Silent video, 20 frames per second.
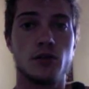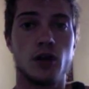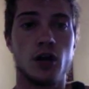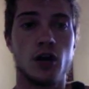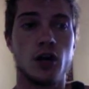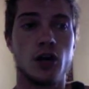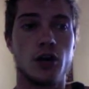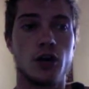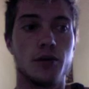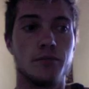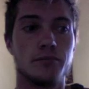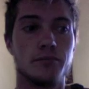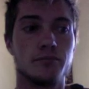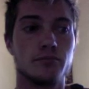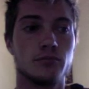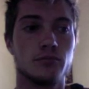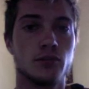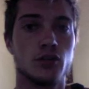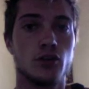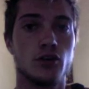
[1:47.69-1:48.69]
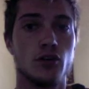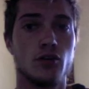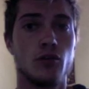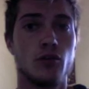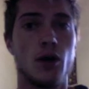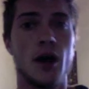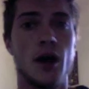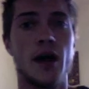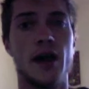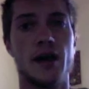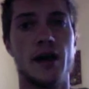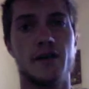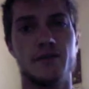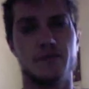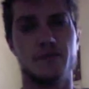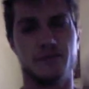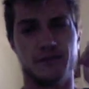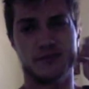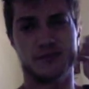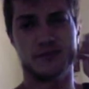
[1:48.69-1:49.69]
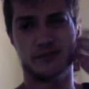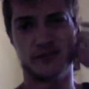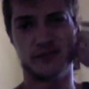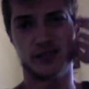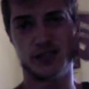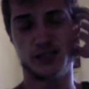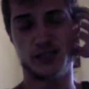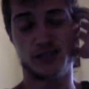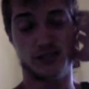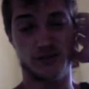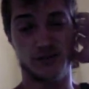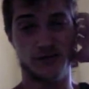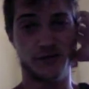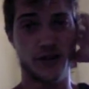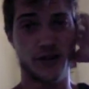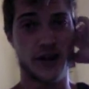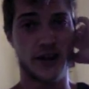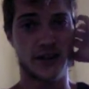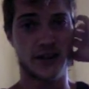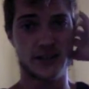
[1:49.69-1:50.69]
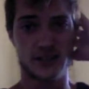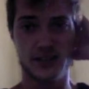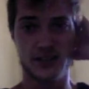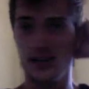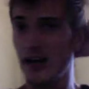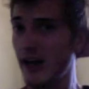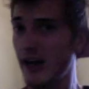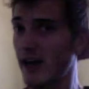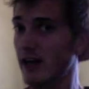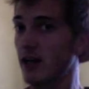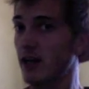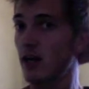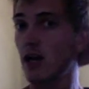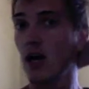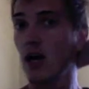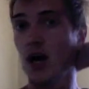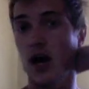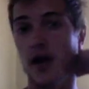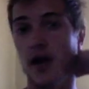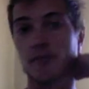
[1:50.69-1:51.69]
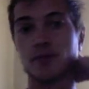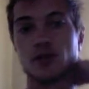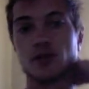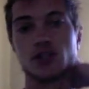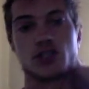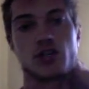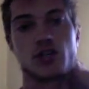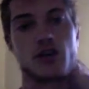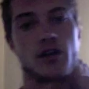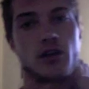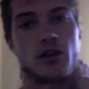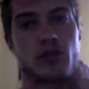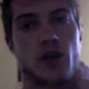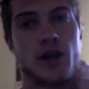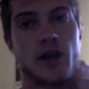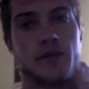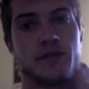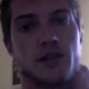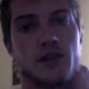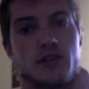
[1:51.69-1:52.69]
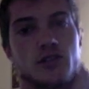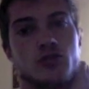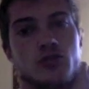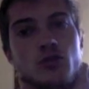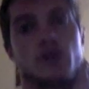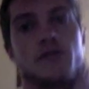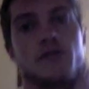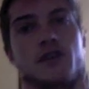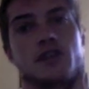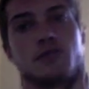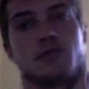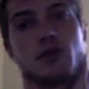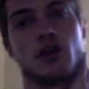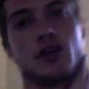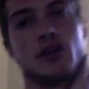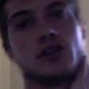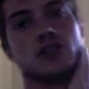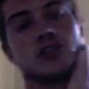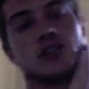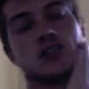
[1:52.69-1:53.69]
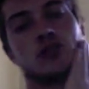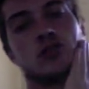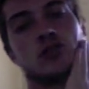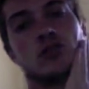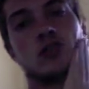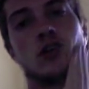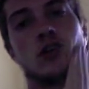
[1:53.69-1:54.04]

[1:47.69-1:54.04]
I have this friend that I've been sharing a lot of these sort of experiences,